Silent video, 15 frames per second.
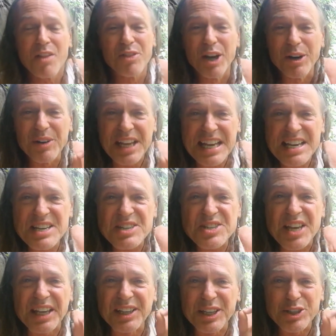There
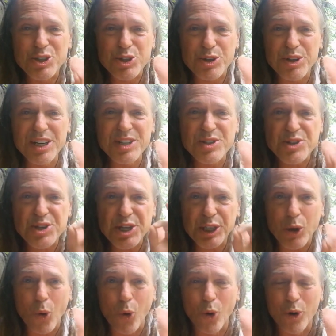is an
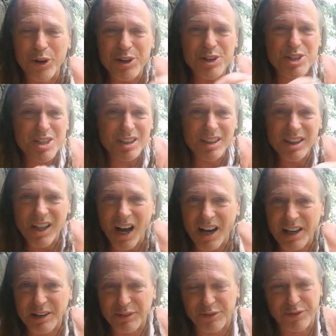intrinsic order to
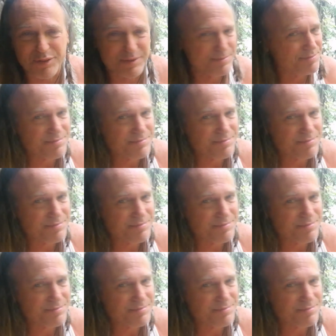life.